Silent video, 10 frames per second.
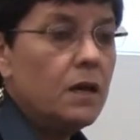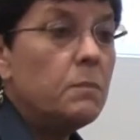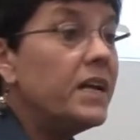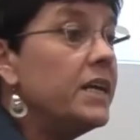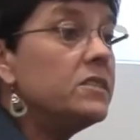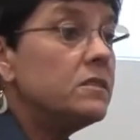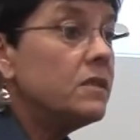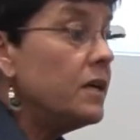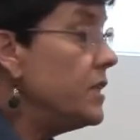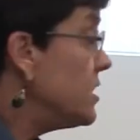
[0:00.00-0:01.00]
But it's
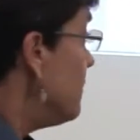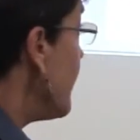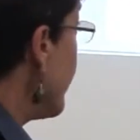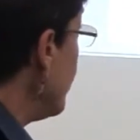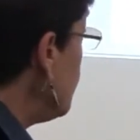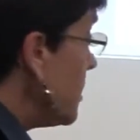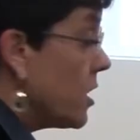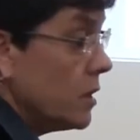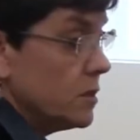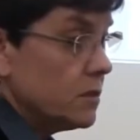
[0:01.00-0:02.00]
a disadvantage
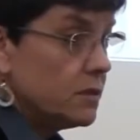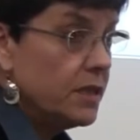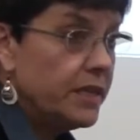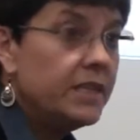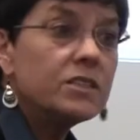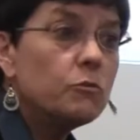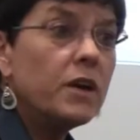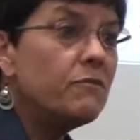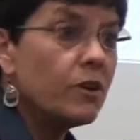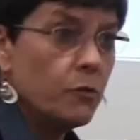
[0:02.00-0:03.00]
because it doesn't
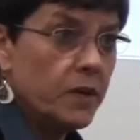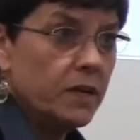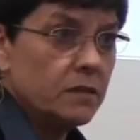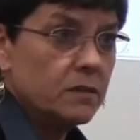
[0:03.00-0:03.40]
run very well.